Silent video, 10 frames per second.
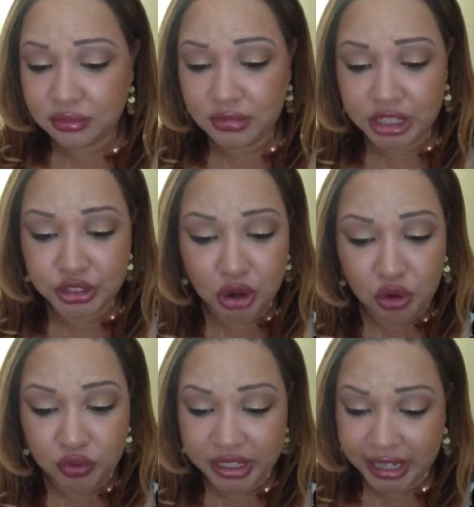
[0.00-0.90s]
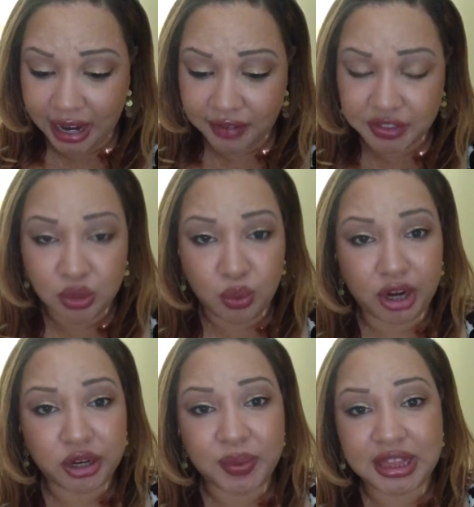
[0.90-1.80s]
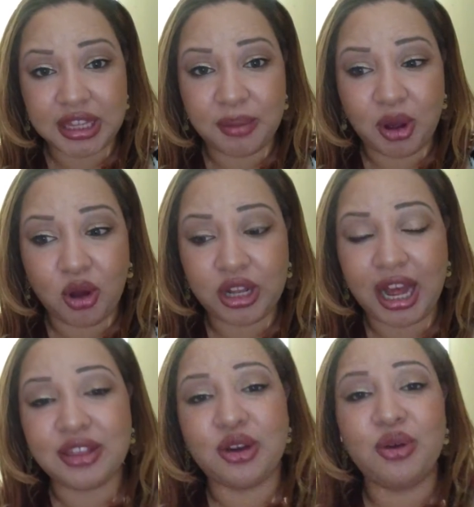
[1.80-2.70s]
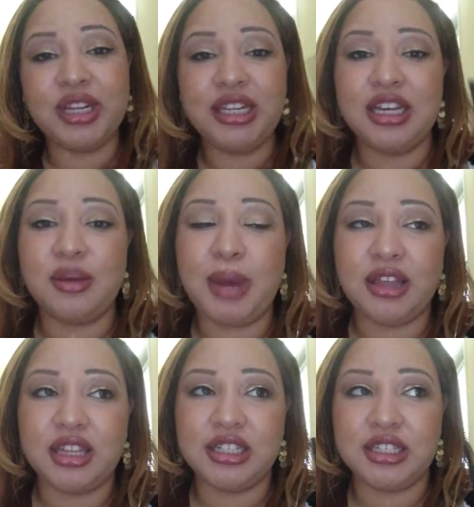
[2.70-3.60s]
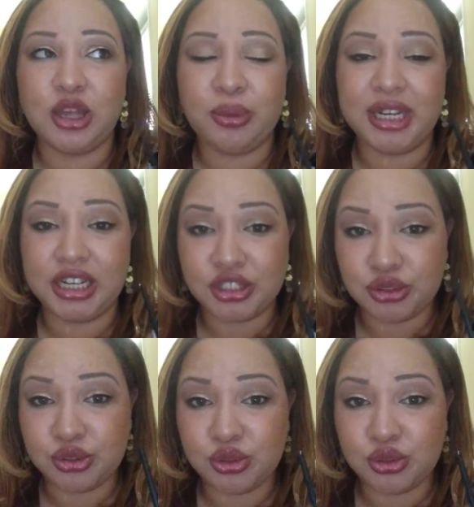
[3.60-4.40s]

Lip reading: You don't really have to work with them a whole lot. The only thing about these, though, because you do